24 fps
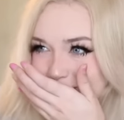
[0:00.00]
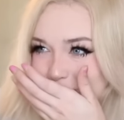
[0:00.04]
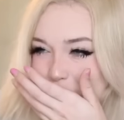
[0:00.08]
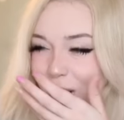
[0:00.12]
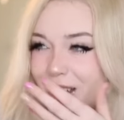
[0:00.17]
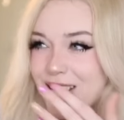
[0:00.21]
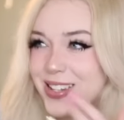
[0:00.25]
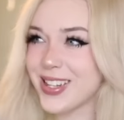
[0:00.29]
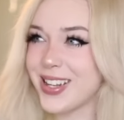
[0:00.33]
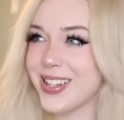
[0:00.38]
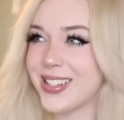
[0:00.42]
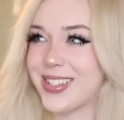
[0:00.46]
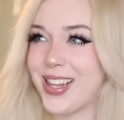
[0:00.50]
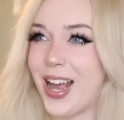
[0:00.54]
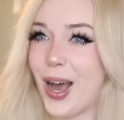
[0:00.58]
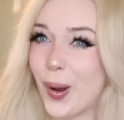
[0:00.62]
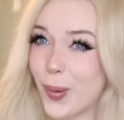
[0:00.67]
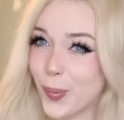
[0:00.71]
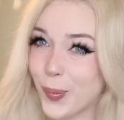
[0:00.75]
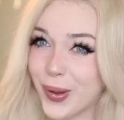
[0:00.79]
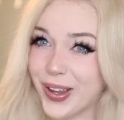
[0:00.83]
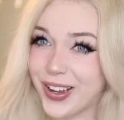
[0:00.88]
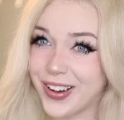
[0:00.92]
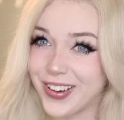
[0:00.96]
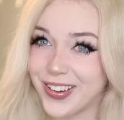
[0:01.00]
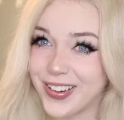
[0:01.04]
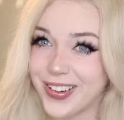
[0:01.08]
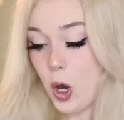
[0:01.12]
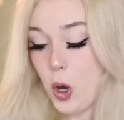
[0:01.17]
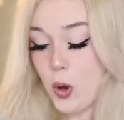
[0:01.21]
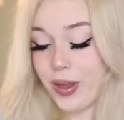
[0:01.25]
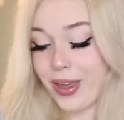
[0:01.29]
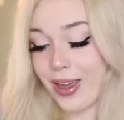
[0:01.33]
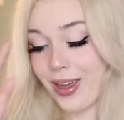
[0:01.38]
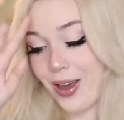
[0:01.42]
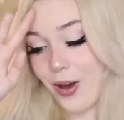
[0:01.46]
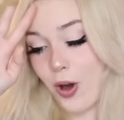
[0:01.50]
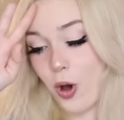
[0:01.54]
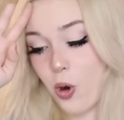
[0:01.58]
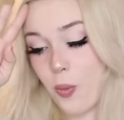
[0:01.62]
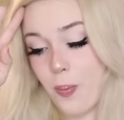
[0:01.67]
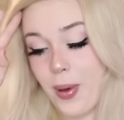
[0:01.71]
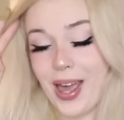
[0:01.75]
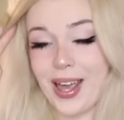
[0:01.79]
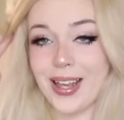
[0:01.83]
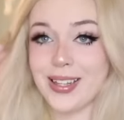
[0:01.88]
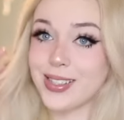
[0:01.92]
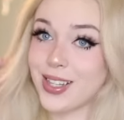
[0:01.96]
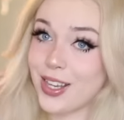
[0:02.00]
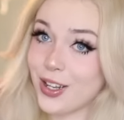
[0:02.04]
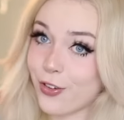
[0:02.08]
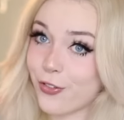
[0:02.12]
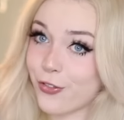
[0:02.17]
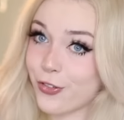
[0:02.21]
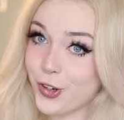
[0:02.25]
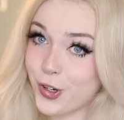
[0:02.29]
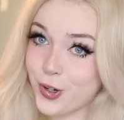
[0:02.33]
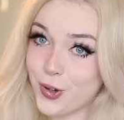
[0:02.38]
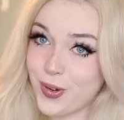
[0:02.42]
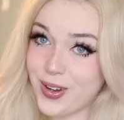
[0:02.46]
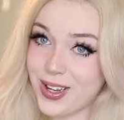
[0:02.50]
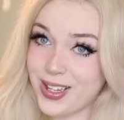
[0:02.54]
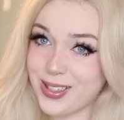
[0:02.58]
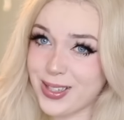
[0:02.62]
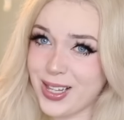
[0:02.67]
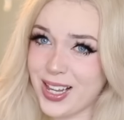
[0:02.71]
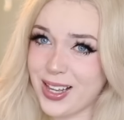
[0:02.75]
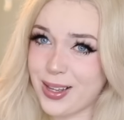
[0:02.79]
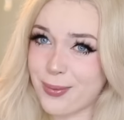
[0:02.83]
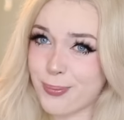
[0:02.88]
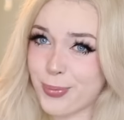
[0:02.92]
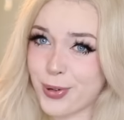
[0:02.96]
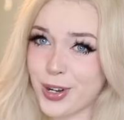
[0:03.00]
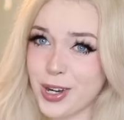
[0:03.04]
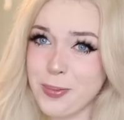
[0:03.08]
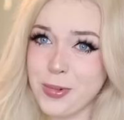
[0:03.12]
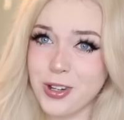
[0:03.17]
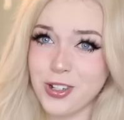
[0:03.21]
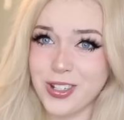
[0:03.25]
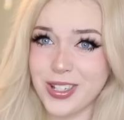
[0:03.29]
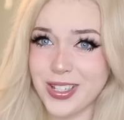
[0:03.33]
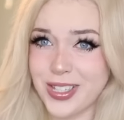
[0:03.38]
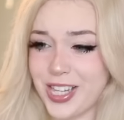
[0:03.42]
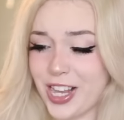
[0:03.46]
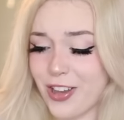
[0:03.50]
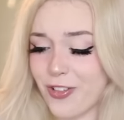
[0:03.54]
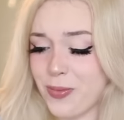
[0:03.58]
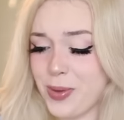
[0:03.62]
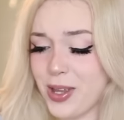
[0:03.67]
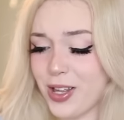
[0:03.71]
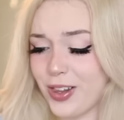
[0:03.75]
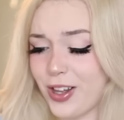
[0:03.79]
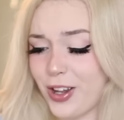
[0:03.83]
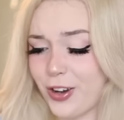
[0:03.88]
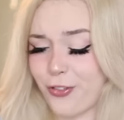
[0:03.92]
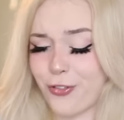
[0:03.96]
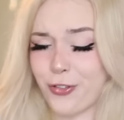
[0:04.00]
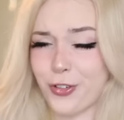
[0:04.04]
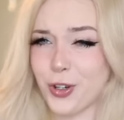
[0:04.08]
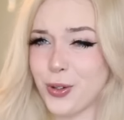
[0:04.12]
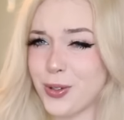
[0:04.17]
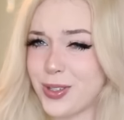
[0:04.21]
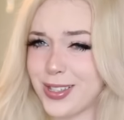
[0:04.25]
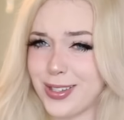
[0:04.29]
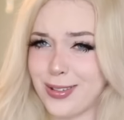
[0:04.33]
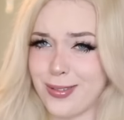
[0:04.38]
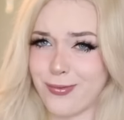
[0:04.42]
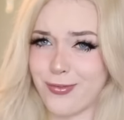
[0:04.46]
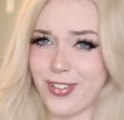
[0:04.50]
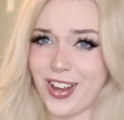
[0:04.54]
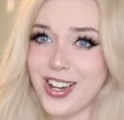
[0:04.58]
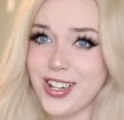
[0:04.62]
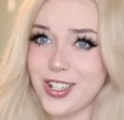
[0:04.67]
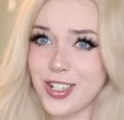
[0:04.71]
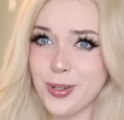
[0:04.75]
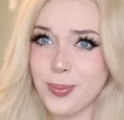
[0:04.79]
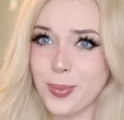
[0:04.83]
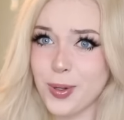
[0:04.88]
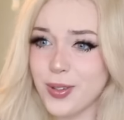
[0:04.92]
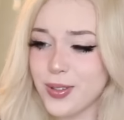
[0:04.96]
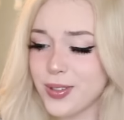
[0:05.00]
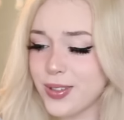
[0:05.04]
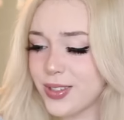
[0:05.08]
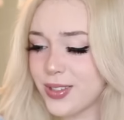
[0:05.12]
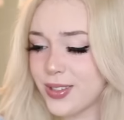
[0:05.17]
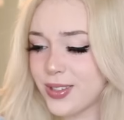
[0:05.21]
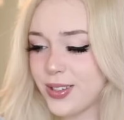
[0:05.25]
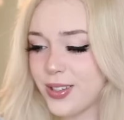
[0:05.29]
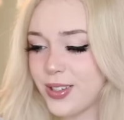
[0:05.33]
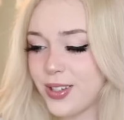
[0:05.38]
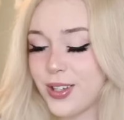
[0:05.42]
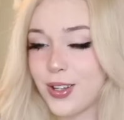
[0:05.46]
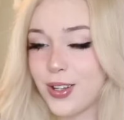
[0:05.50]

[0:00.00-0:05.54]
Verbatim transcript: Why does that sound weird? Okay, a whole basket of fruit. It's like pretty much just giving me a lot of fruits and vegetables.